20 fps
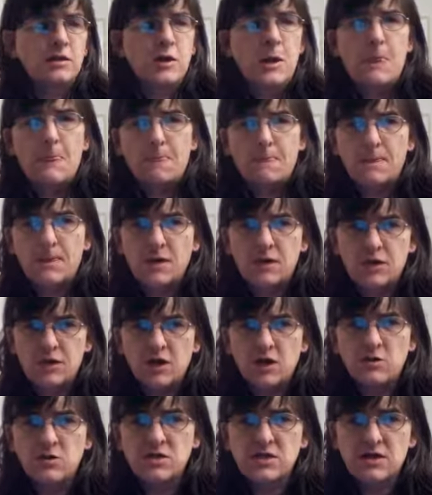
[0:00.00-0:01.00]
else.
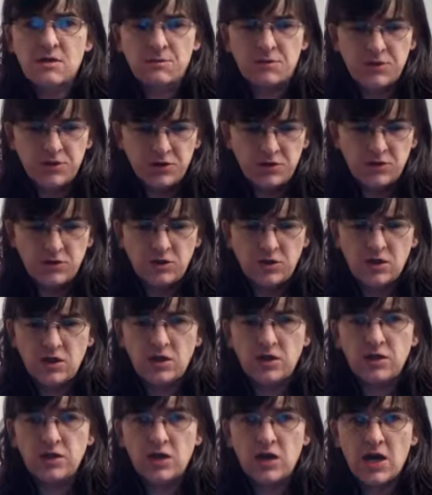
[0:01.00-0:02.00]

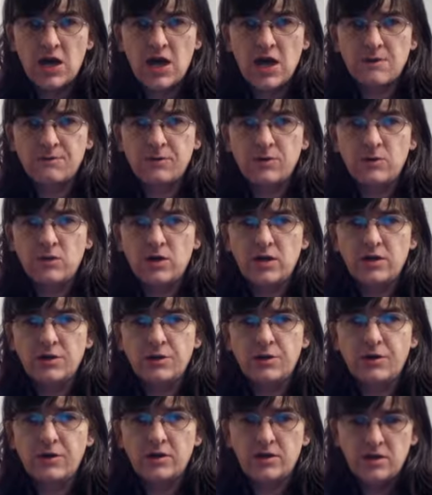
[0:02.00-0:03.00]
Maybe if someone's really
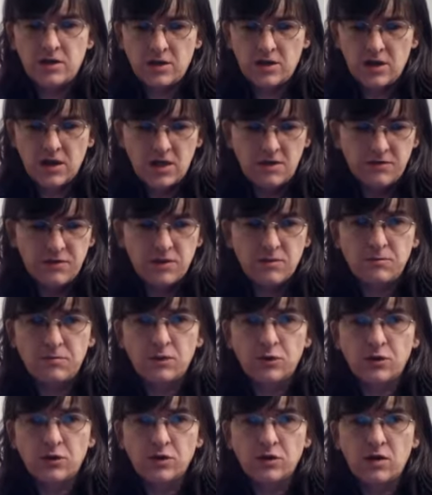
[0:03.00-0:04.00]
nice, they'll lend you their
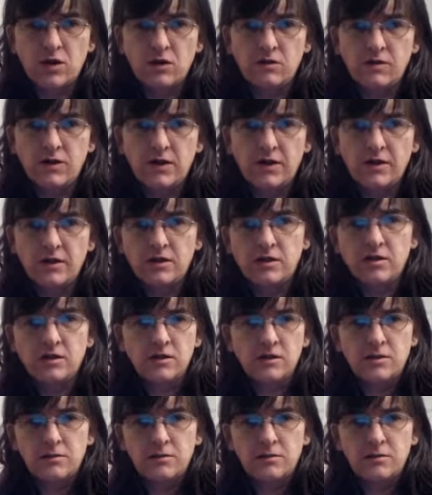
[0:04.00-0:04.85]
army to play with.